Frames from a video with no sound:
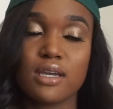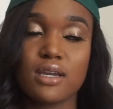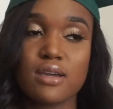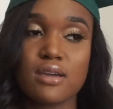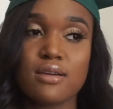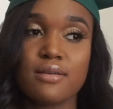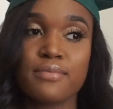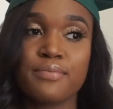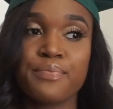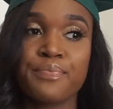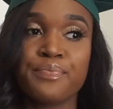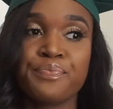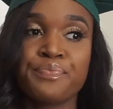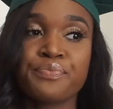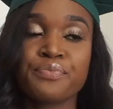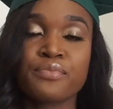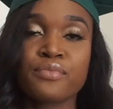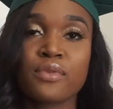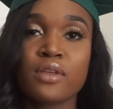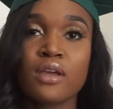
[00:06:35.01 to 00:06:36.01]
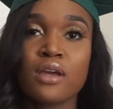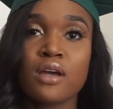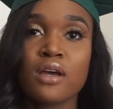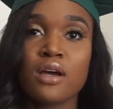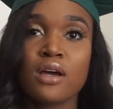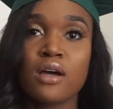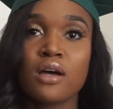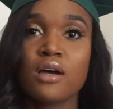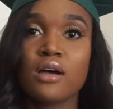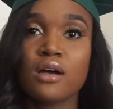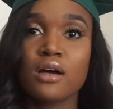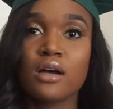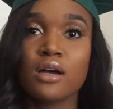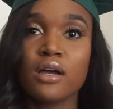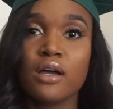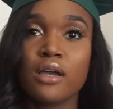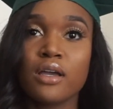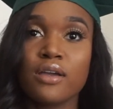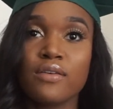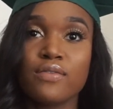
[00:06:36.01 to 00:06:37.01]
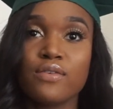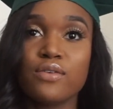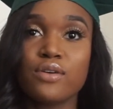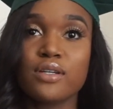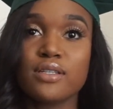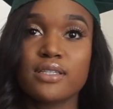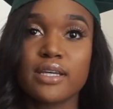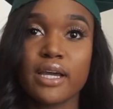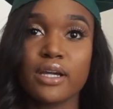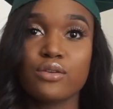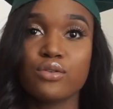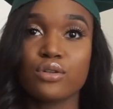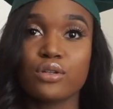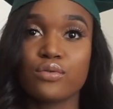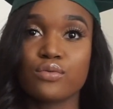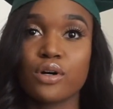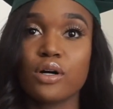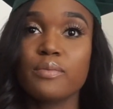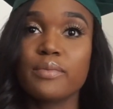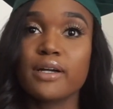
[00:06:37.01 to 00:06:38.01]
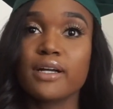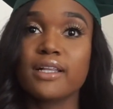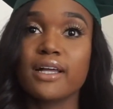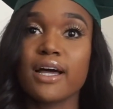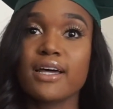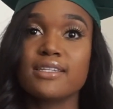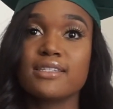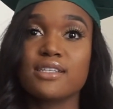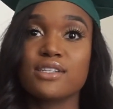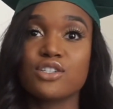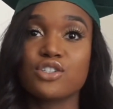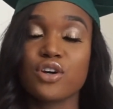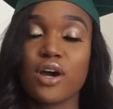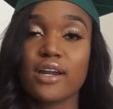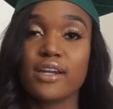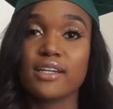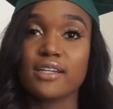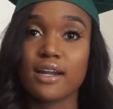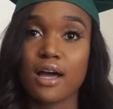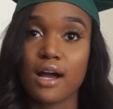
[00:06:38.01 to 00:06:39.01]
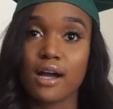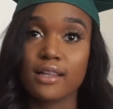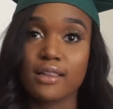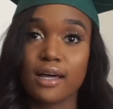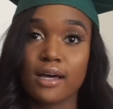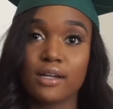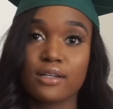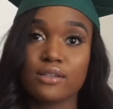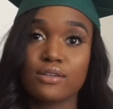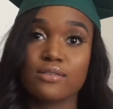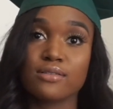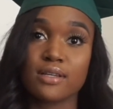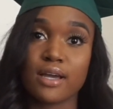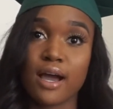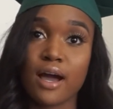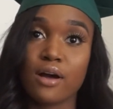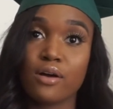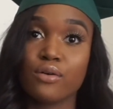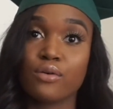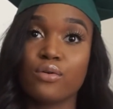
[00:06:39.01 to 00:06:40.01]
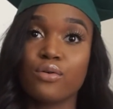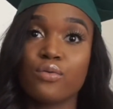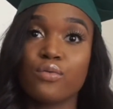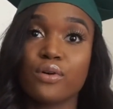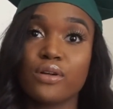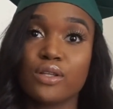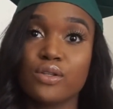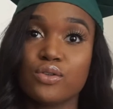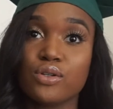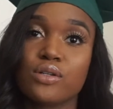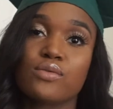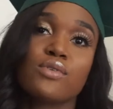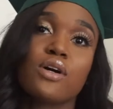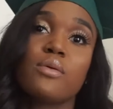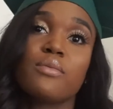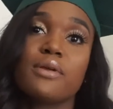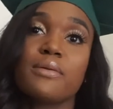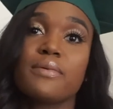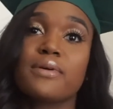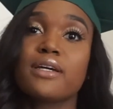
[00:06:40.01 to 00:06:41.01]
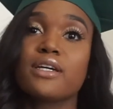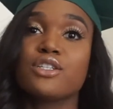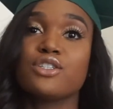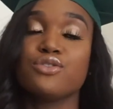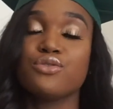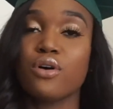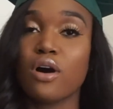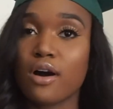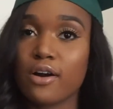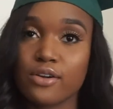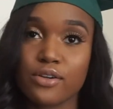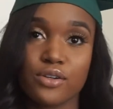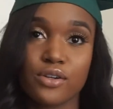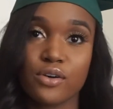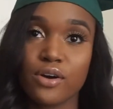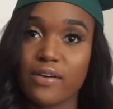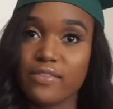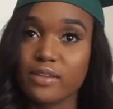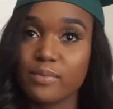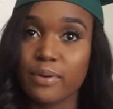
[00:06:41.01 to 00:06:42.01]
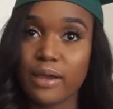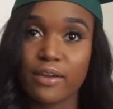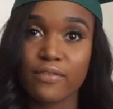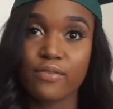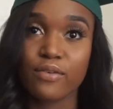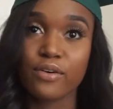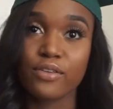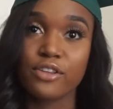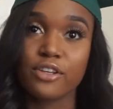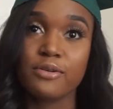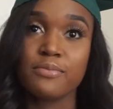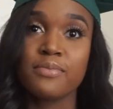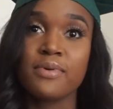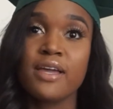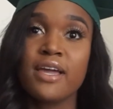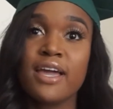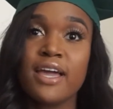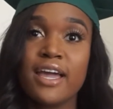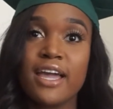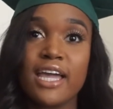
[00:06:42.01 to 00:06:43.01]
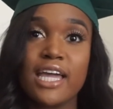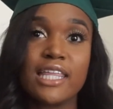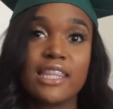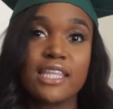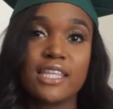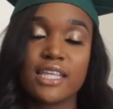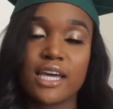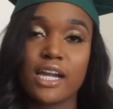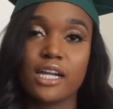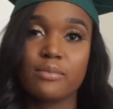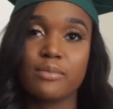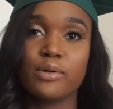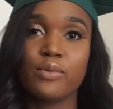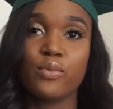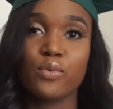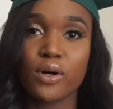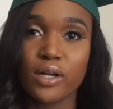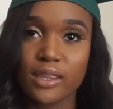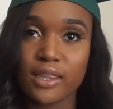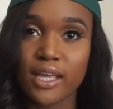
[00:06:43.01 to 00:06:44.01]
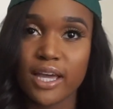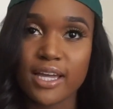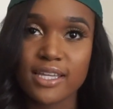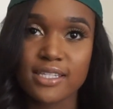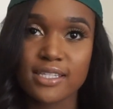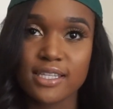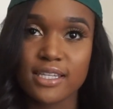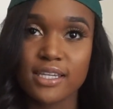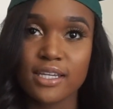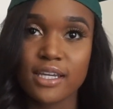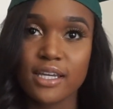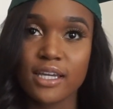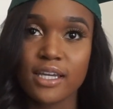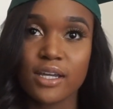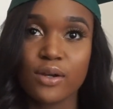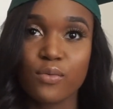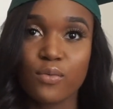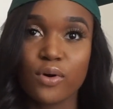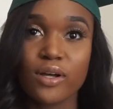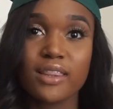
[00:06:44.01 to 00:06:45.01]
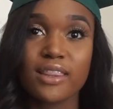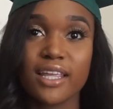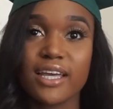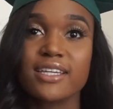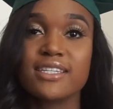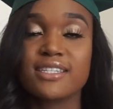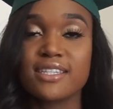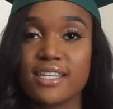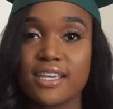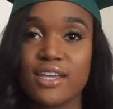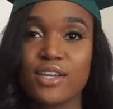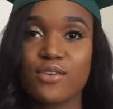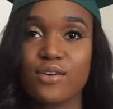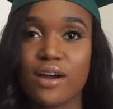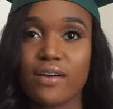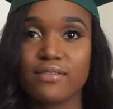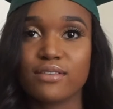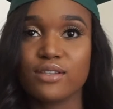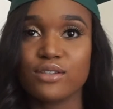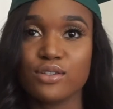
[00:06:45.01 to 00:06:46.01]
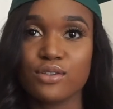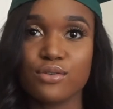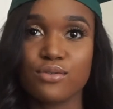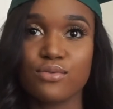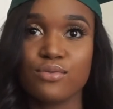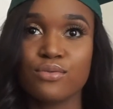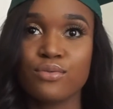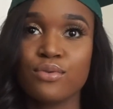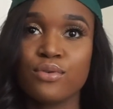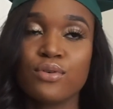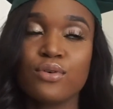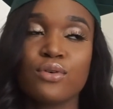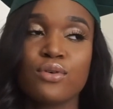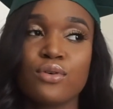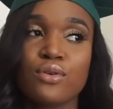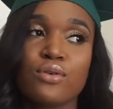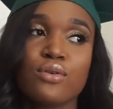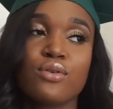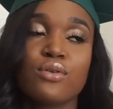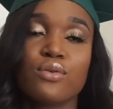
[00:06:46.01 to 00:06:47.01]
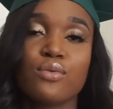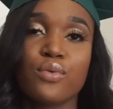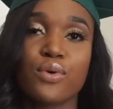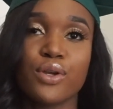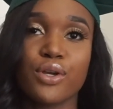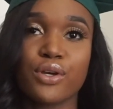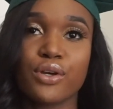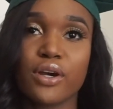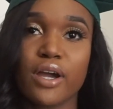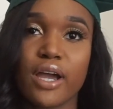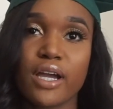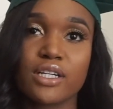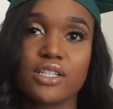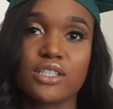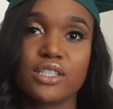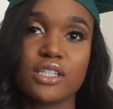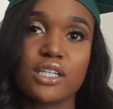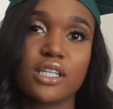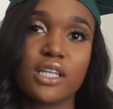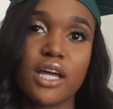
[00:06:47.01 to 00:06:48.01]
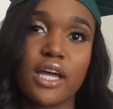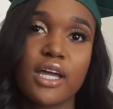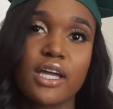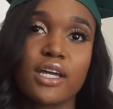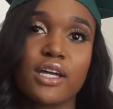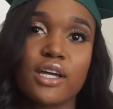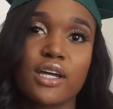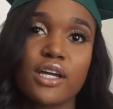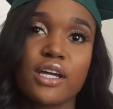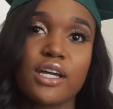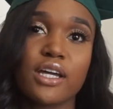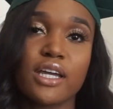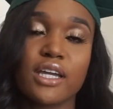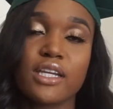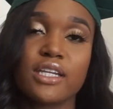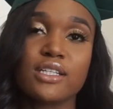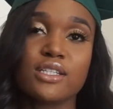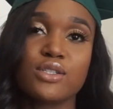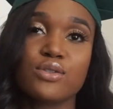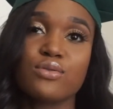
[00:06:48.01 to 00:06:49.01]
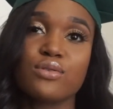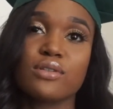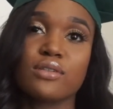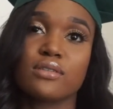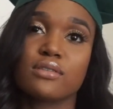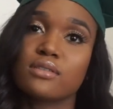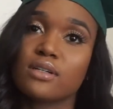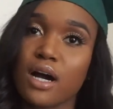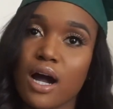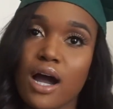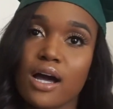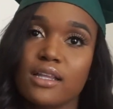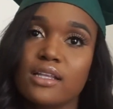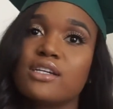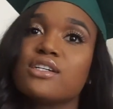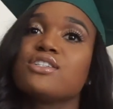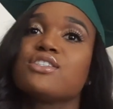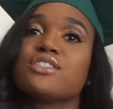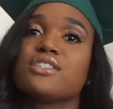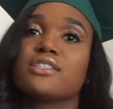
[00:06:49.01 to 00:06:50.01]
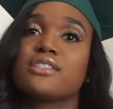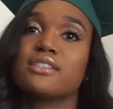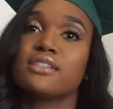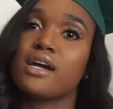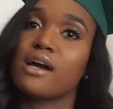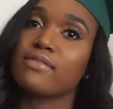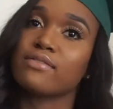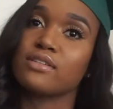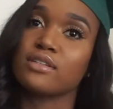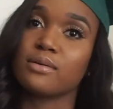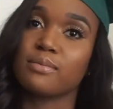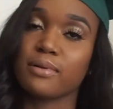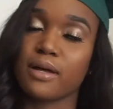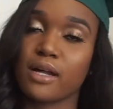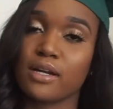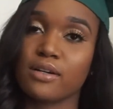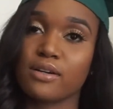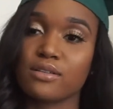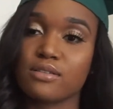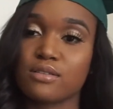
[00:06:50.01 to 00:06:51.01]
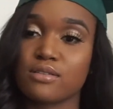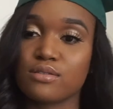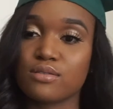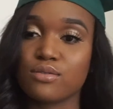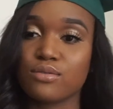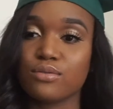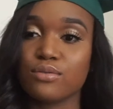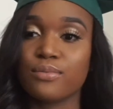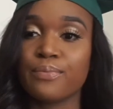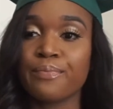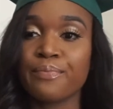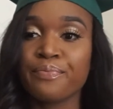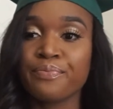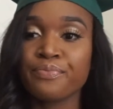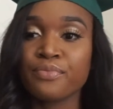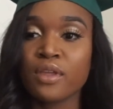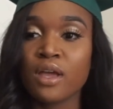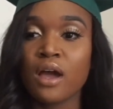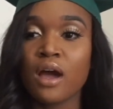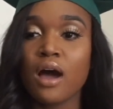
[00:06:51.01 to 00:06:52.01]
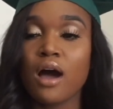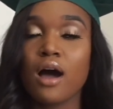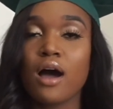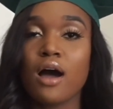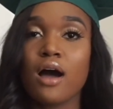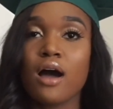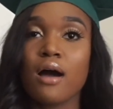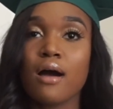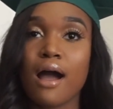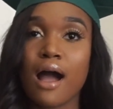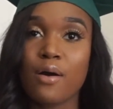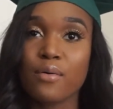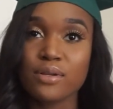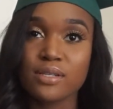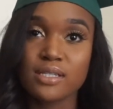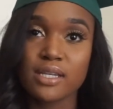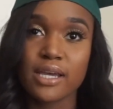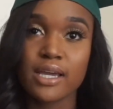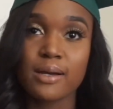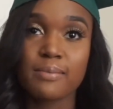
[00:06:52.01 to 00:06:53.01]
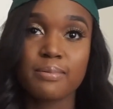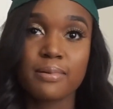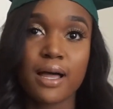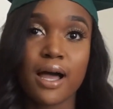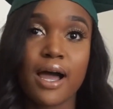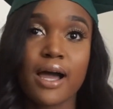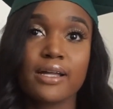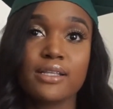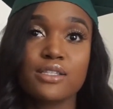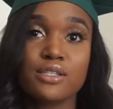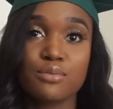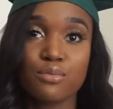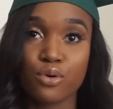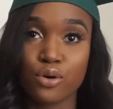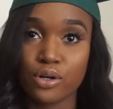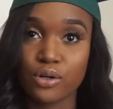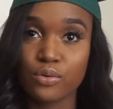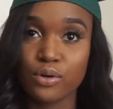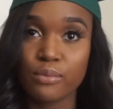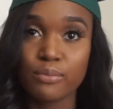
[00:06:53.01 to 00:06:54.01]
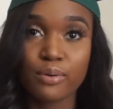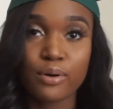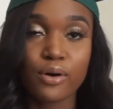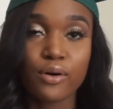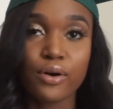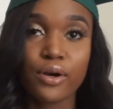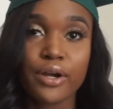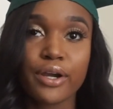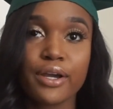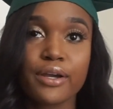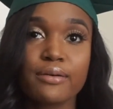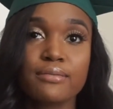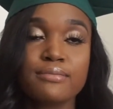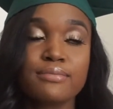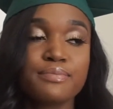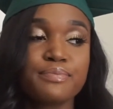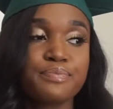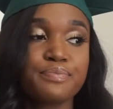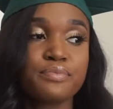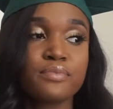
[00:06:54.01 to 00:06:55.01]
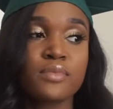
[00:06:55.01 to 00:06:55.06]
And if you can take dual enrollment classes, try to knock a lot of those out with dual enrollment, because you don't have to pay for them. And then that'll be one less thing you have to do when you're actually like get into a college and have to apply to nursing school. I would say apply to more than one program.